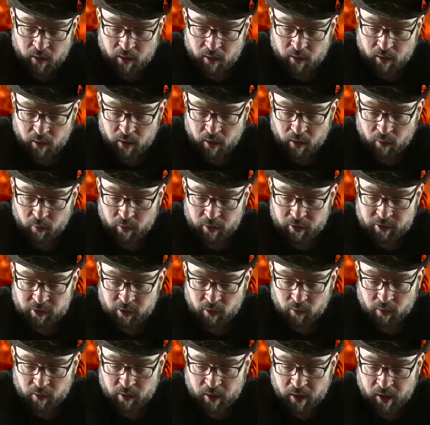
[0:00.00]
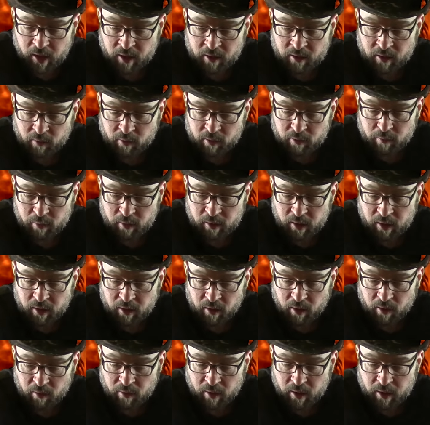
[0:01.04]
uh, with a torn hand that was bleeding
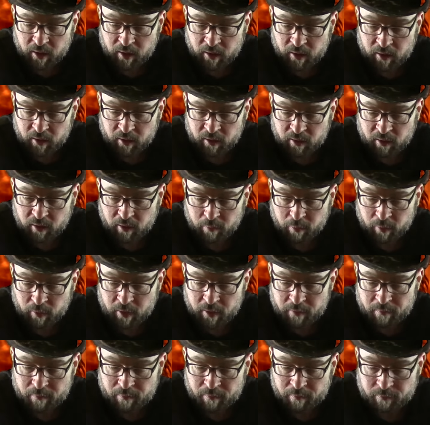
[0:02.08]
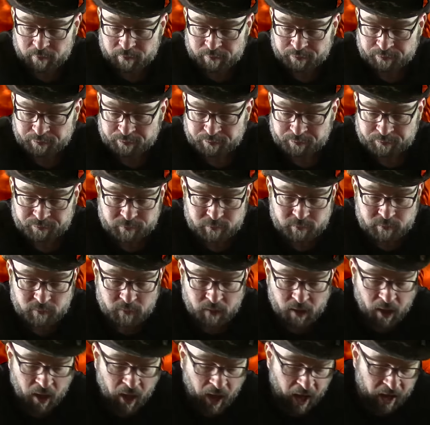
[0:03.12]
already and getting slippery.
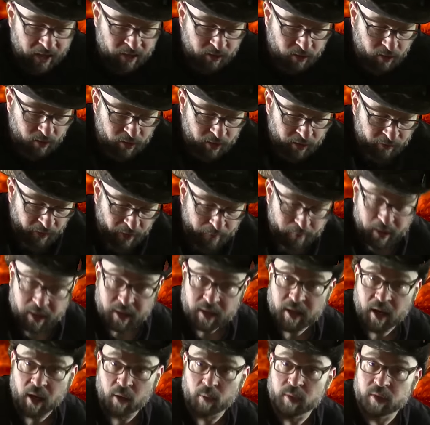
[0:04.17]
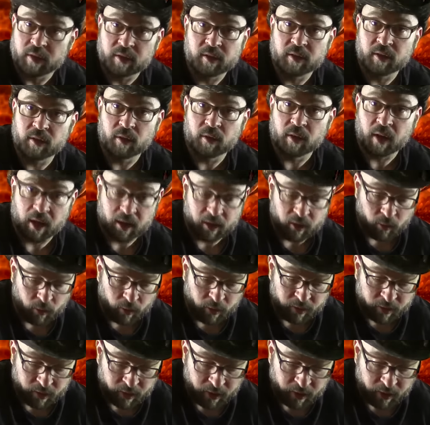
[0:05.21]
I knew that if I made it, I was still not going to